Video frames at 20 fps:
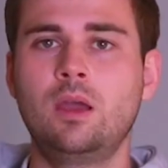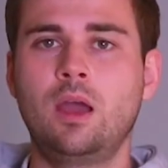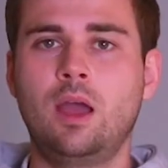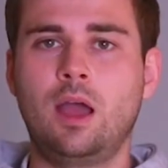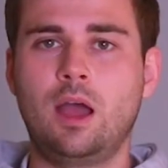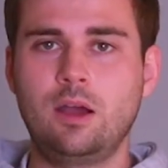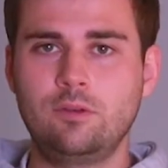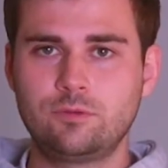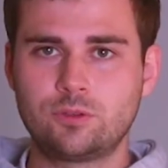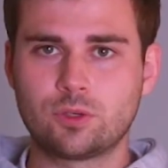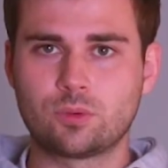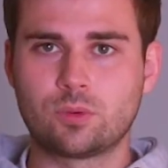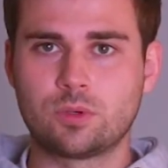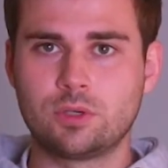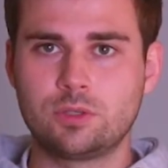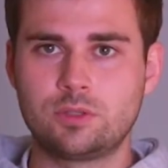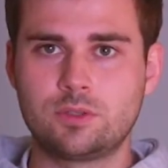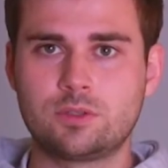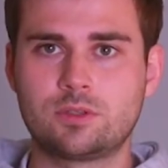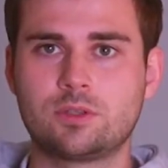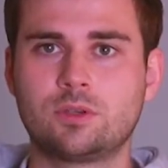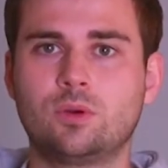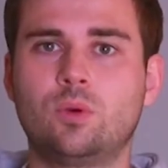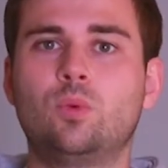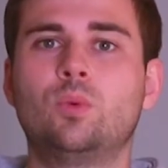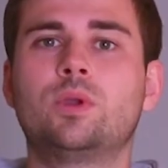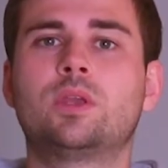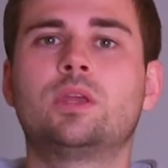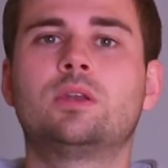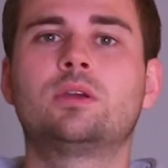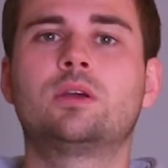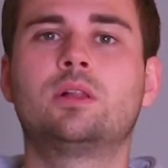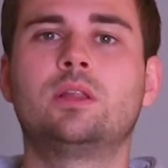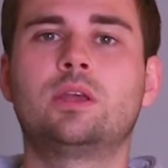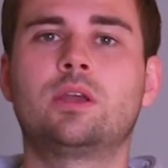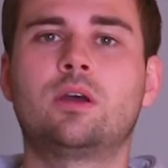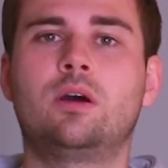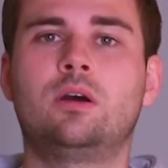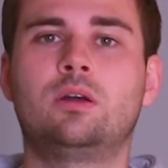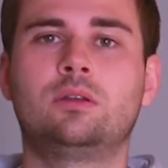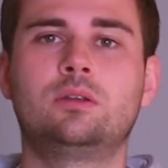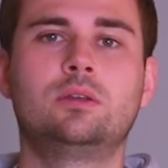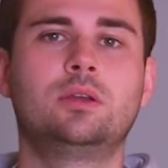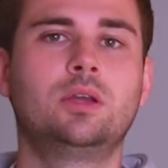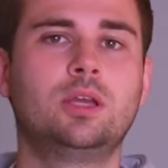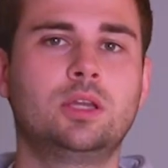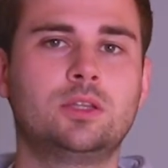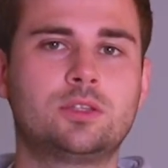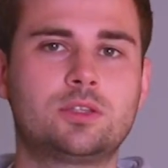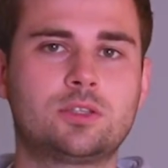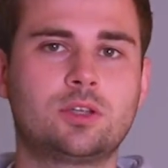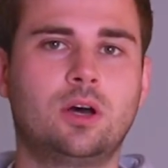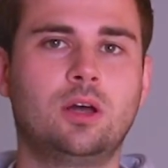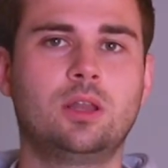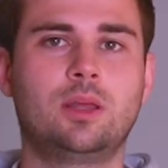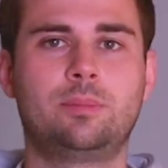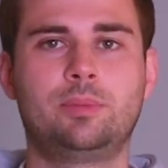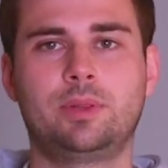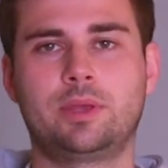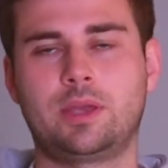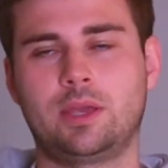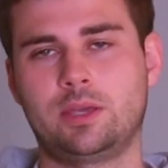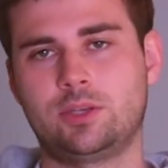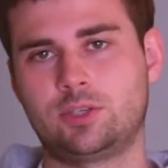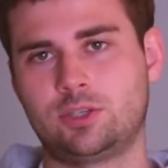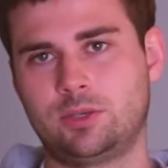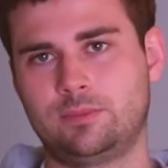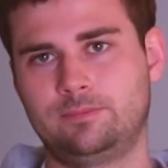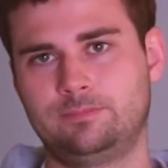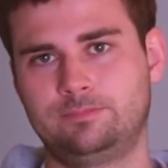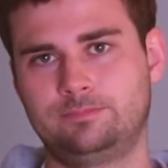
Afterwards, we can click on Install Application.